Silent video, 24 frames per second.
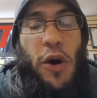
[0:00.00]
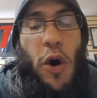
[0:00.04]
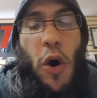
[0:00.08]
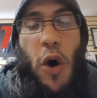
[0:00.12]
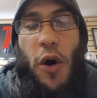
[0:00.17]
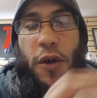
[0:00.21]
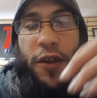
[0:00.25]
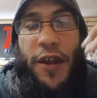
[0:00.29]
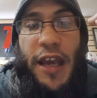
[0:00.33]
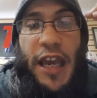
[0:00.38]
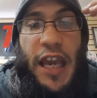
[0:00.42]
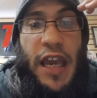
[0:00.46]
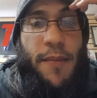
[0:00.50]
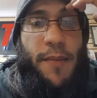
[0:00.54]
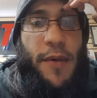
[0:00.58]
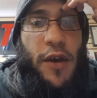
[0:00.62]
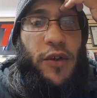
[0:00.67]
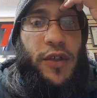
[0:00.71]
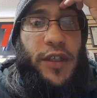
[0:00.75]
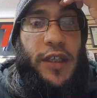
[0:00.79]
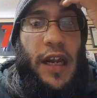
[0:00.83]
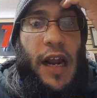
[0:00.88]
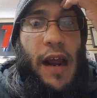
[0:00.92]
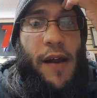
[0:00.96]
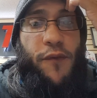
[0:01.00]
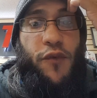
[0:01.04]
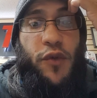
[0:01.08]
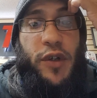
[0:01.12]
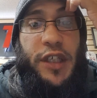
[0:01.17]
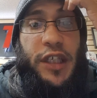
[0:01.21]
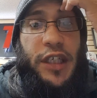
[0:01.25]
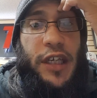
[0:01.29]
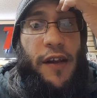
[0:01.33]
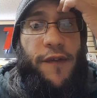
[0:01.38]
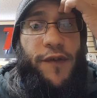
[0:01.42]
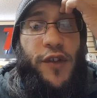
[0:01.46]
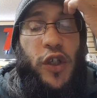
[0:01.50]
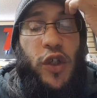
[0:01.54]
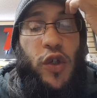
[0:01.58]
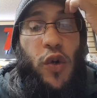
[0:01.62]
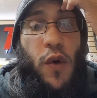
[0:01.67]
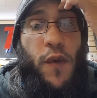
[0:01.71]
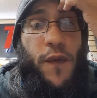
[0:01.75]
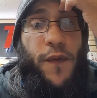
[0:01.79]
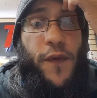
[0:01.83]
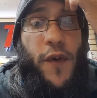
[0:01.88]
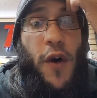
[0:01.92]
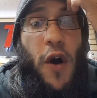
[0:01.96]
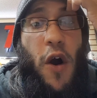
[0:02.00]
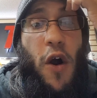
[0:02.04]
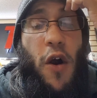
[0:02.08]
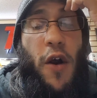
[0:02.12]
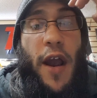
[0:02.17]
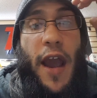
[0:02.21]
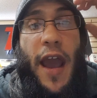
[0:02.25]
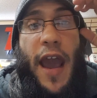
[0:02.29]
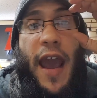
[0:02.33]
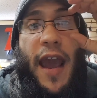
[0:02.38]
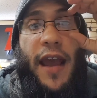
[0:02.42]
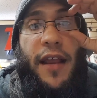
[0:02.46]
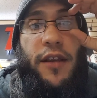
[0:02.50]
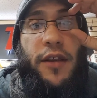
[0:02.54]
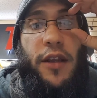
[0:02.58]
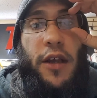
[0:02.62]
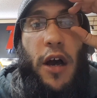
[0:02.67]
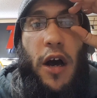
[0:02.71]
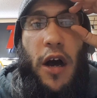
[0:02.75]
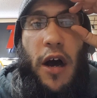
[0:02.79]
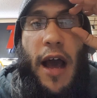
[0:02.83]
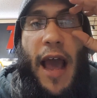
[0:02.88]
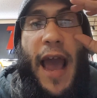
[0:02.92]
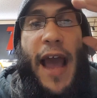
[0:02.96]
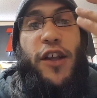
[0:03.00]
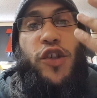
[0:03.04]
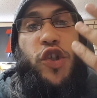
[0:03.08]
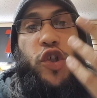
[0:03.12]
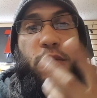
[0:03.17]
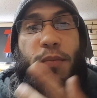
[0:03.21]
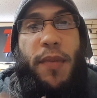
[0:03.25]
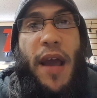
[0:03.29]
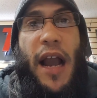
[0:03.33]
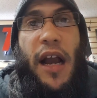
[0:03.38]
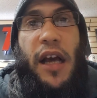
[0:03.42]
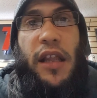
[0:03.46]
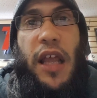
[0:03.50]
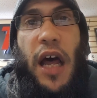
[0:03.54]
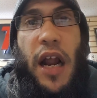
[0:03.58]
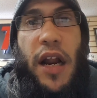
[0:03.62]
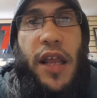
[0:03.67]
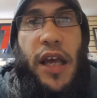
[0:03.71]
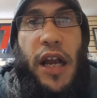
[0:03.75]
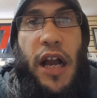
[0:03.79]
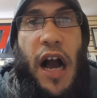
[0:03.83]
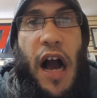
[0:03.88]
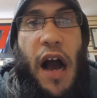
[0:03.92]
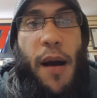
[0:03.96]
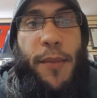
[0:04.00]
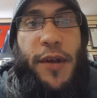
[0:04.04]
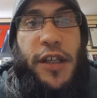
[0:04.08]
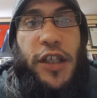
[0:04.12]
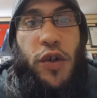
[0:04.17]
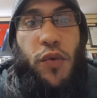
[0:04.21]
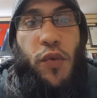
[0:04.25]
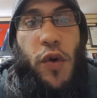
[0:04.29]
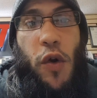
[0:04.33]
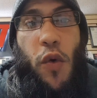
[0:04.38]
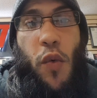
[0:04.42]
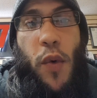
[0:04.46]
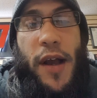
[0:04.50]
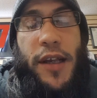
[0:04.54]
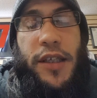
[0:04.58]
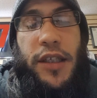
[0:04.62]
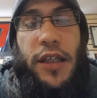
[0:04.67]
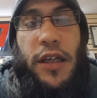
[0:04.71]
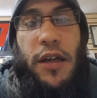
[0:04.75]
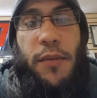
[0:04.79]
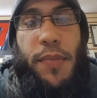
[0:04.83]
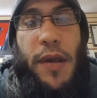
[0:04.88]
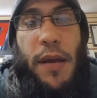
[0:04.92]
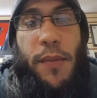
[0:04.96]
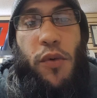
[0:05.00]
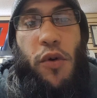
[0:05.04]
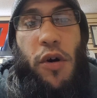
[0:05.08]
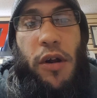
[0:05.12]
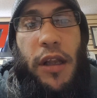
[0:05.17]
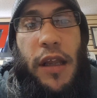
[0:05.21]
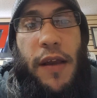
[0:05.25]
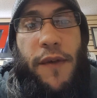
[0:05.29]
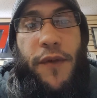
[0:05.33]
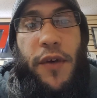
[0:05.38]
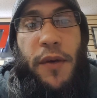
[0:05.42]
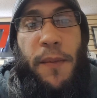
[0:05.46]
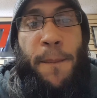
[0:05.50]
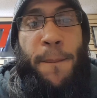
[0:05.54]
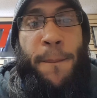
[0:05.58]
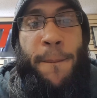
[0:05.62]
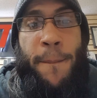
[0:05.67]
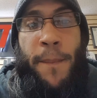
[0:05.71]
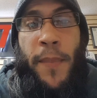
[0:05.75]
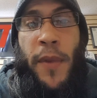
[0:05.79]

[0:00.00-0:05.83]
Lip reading: all the emails that I've received so far and answer back a lot of the comments and requests that the people are leaving.